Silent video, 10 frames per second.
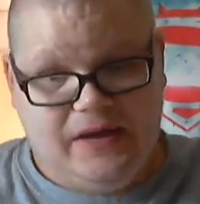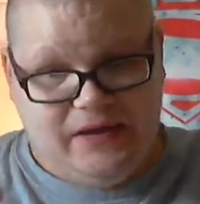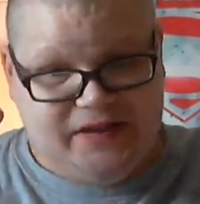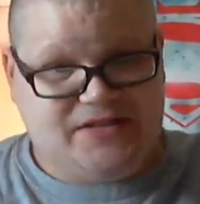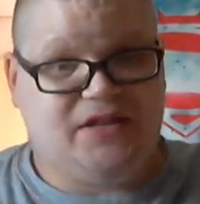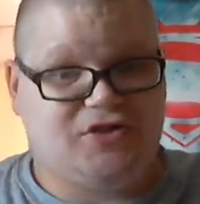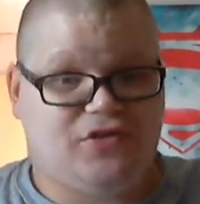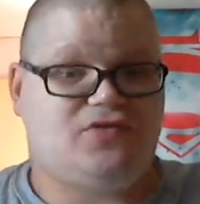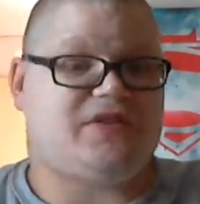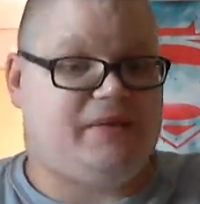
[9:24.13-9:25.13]
Leslie
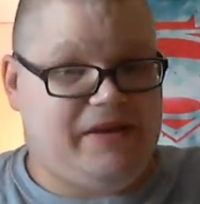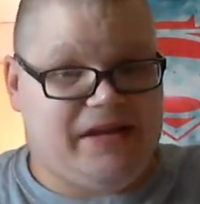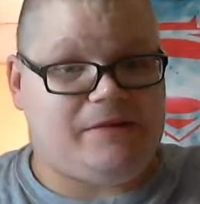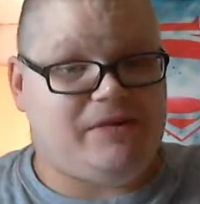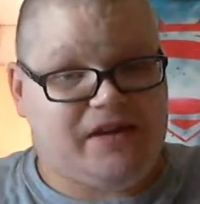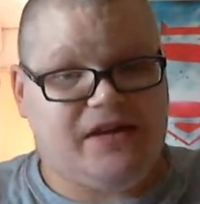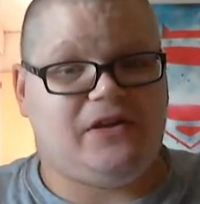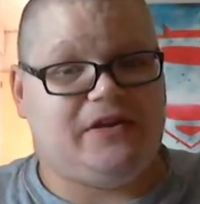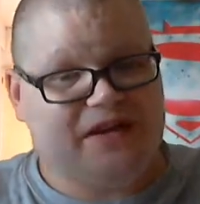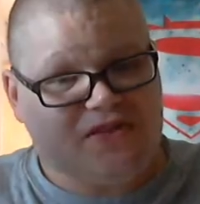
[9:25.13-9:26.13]
Jones and Kate
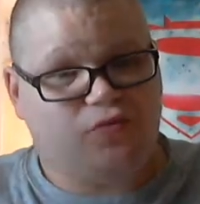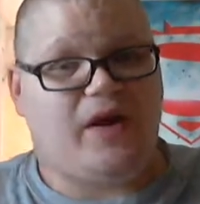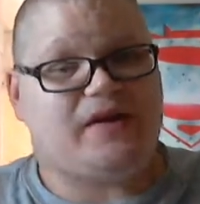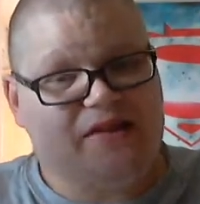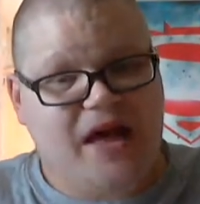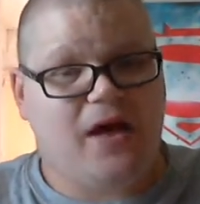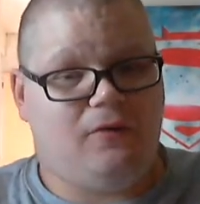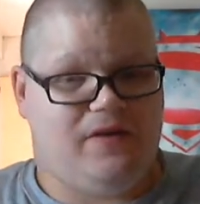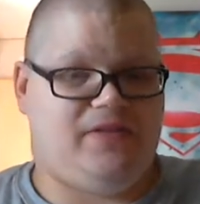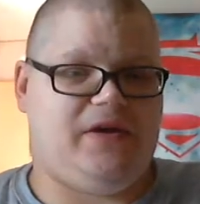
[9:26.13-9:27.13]
McKinnon is right now
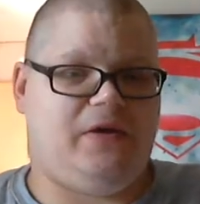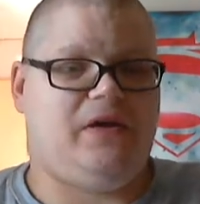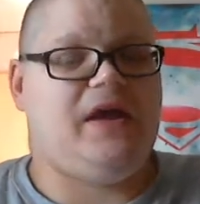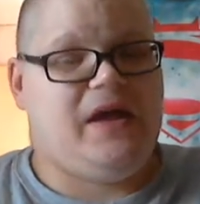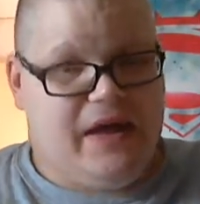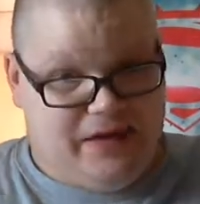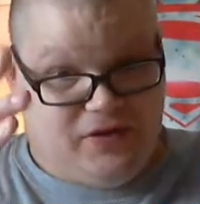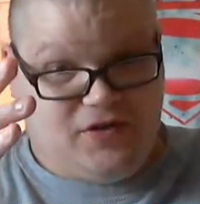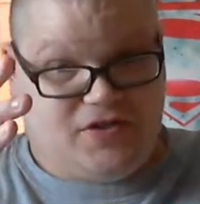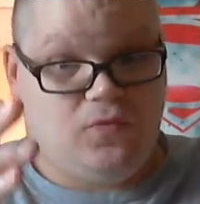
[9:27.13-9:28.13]
in there, and
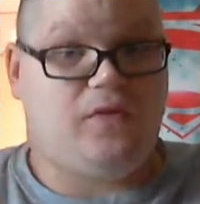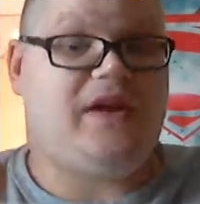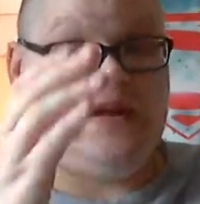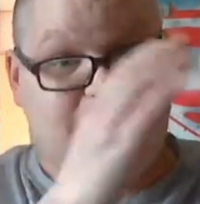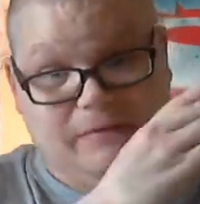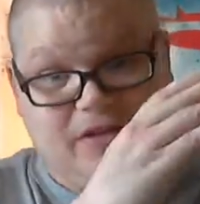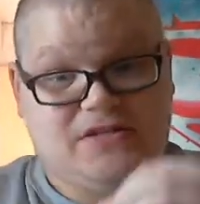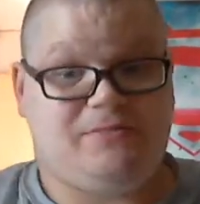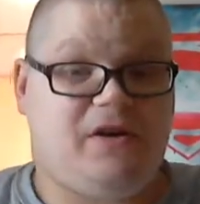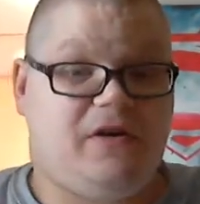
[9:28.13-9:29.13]
Kirsten Wiig and
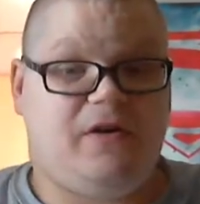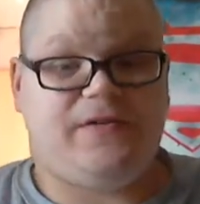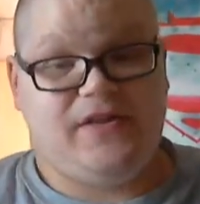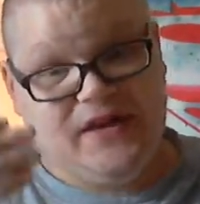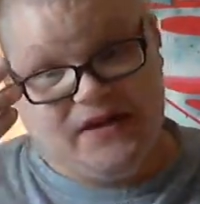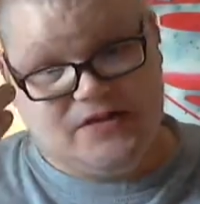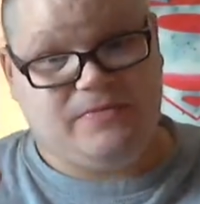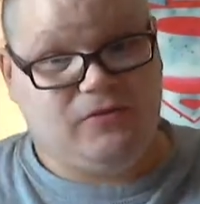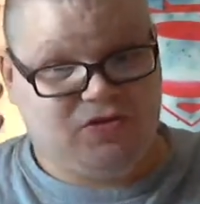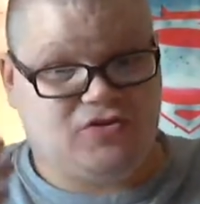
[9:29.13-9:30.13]
Melissa McCarthy has
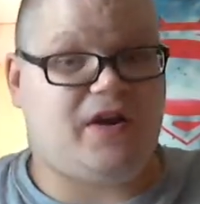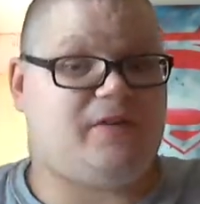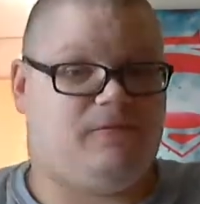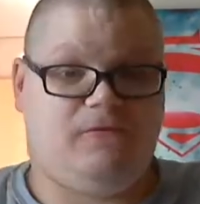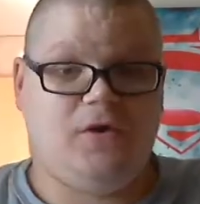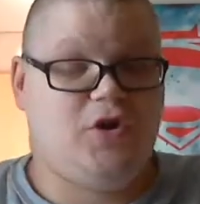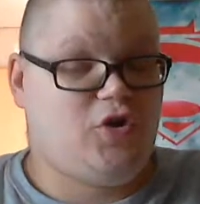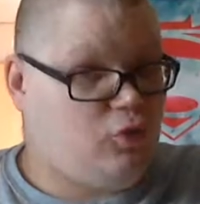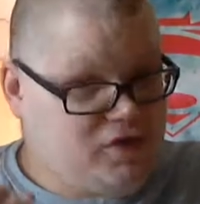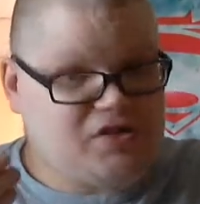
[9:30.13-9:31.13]
been
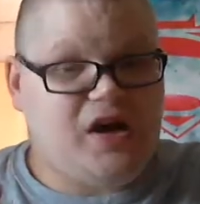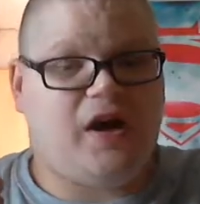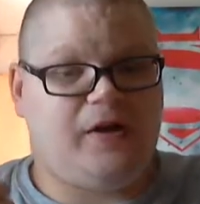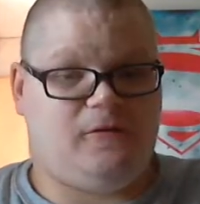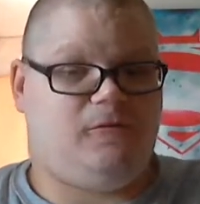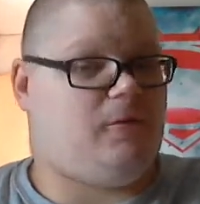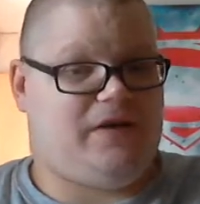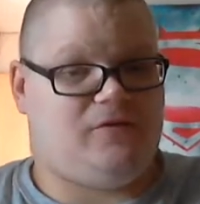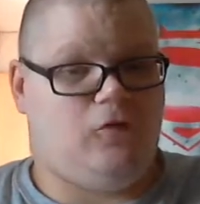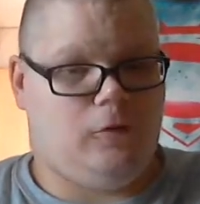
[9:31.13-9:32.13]
retired from
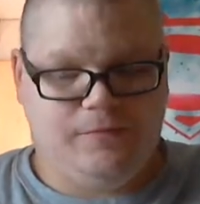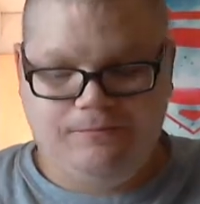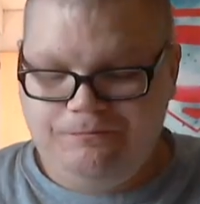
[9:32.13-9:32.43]
that group.